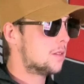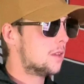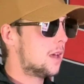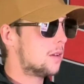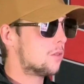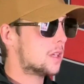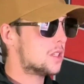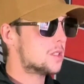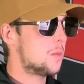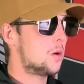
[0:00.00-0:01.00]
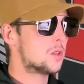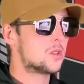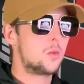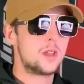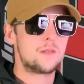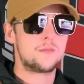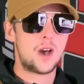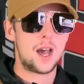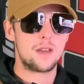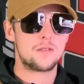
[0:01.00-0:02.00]
and Ricky Simón is
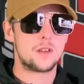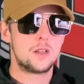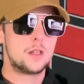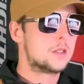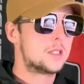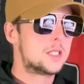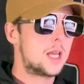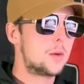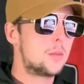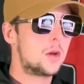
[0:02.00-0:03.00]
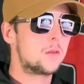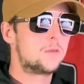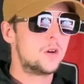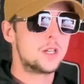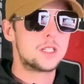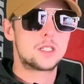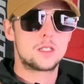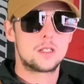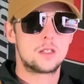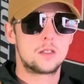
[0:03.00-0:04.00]
20-5. Same amount of
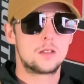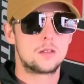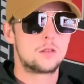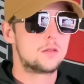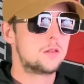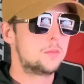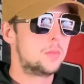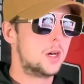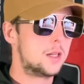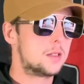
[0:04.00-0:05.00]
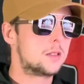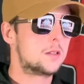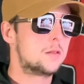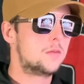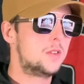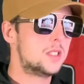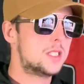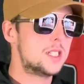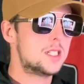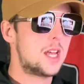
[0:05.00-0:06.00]
fights, but
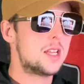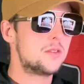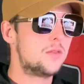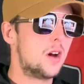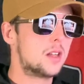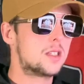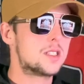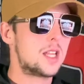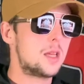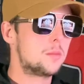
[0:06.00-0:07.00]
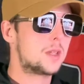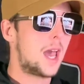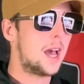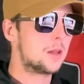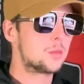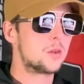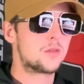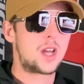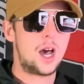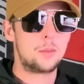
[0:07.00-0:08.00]
Vinicius hasn't fought the same caliber of
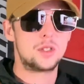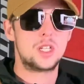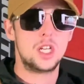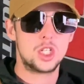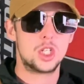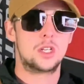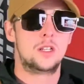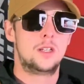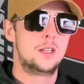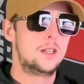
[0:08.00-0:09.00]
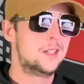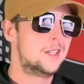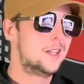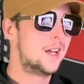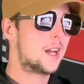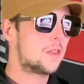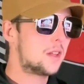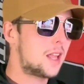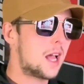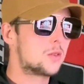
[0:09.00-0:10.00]
competition. And I think
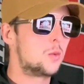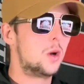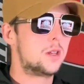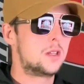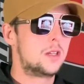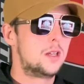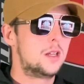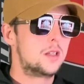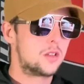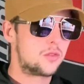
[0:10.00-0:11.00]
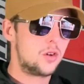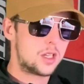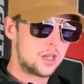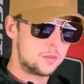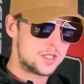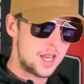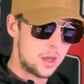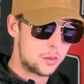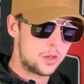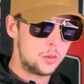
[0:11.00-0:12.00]
that's what this fight comes
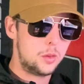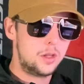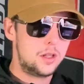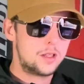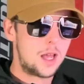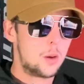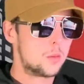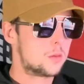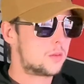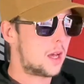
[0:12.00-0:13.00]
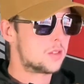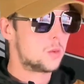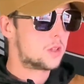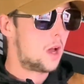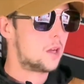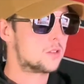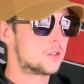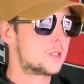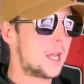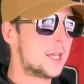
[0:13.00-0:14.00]
down to. That is what the odds are
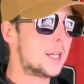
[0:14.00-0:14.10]
saying